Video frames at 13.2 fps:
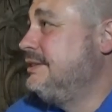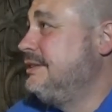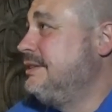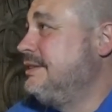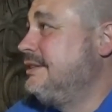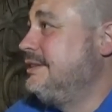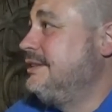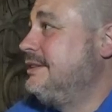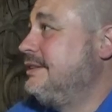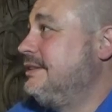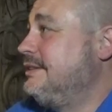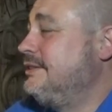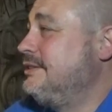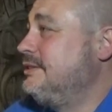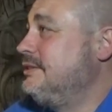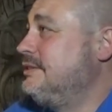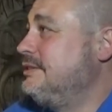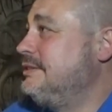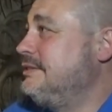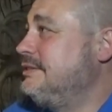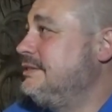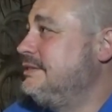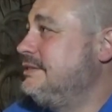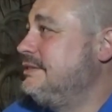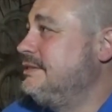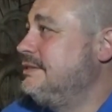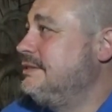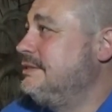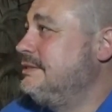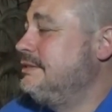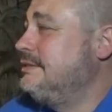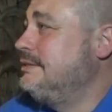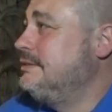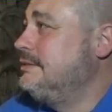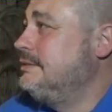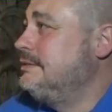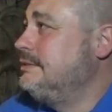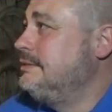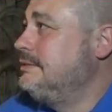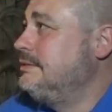The person shown says nothing.